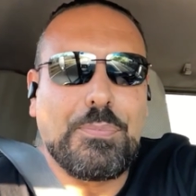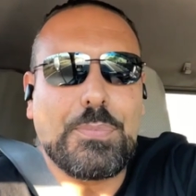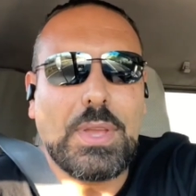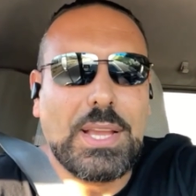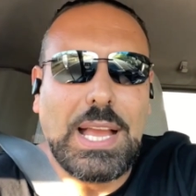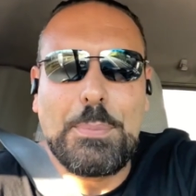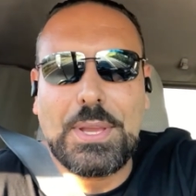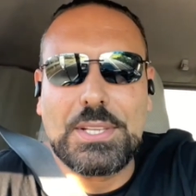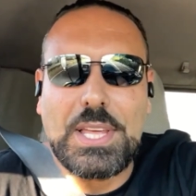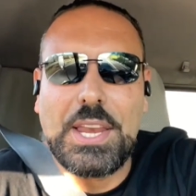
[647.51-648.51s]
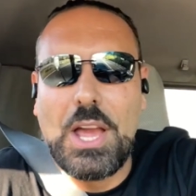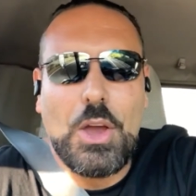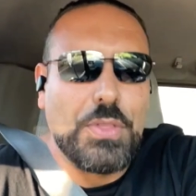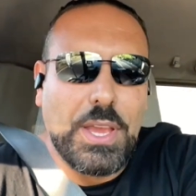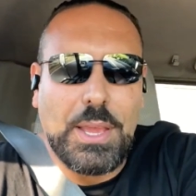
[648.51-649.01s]
okay, because they know
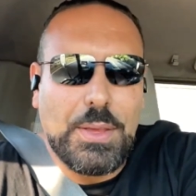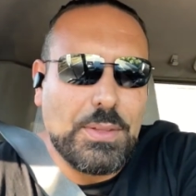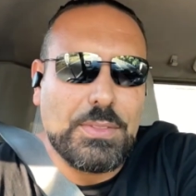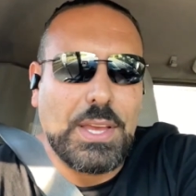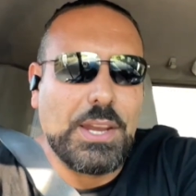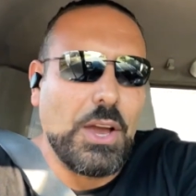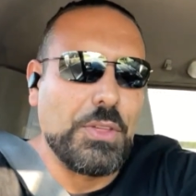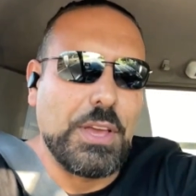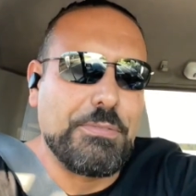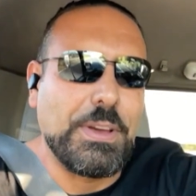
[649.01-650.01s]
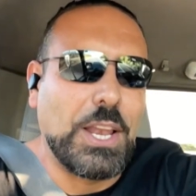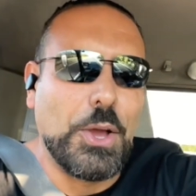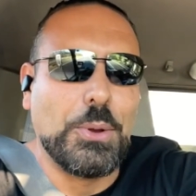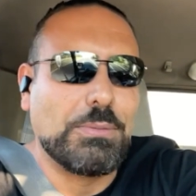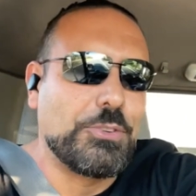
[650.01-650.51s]
their
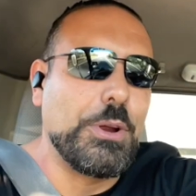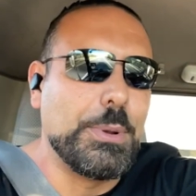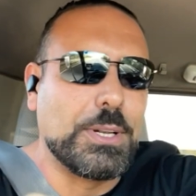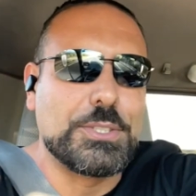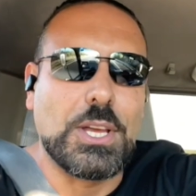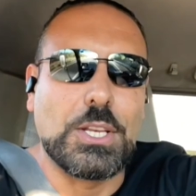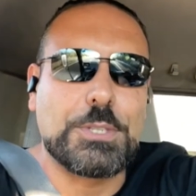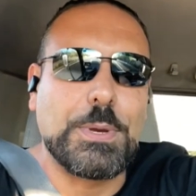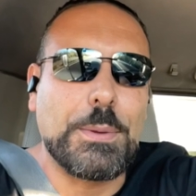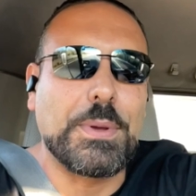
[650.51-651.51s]
fellow criminals, so to speak.